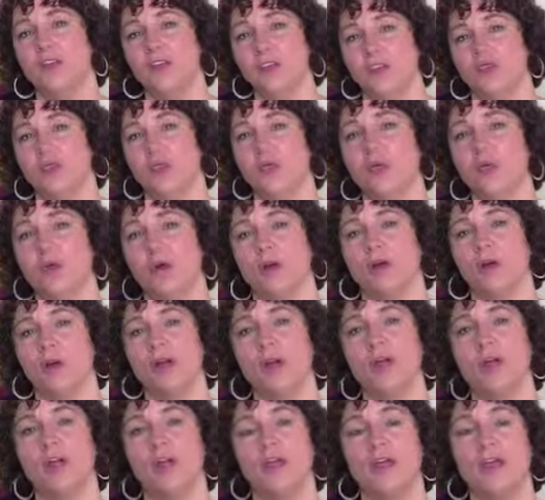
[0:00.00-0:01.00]
your
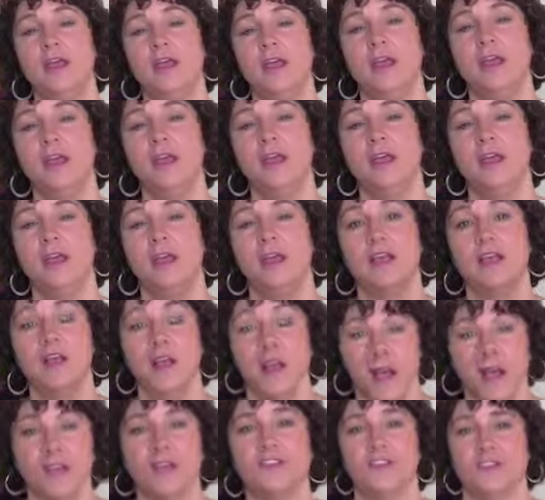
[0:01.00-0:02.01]

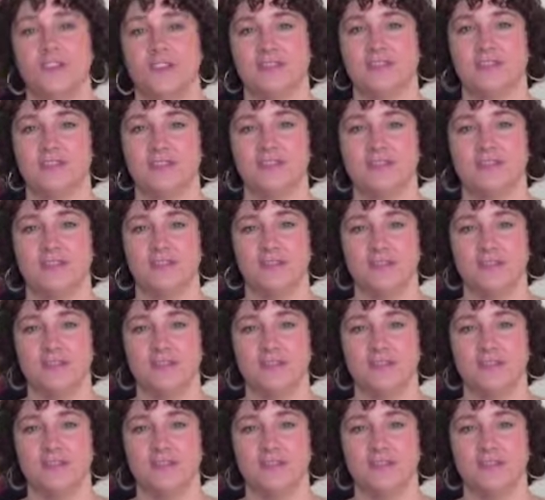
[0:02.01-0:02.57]
consciousness.